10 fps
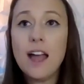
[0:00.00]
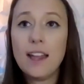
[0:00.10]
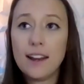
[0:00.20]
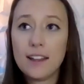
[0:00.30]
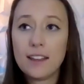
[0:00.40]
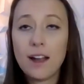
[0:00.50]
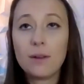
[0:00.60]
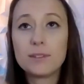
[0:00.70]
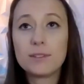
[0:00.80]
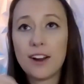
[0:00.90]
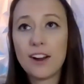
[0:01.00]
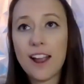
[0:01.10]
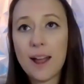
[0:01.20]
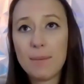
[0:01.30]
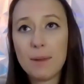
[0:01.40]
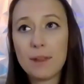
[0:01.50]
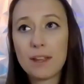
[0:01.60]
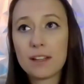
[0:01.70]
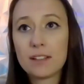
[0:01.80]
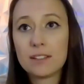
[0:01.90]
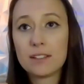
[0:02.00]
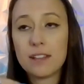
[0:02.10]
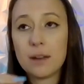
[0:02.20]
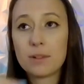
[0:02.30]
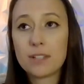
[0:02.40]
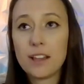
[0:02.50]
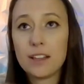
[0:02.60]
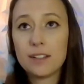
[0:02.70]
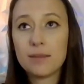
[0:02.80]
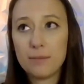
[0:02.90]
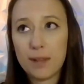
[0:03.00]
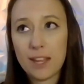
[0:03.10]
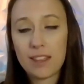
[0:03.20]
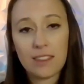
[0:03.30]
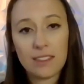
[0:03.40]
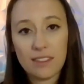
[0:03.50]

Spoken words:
and I was very happy because they were telling me,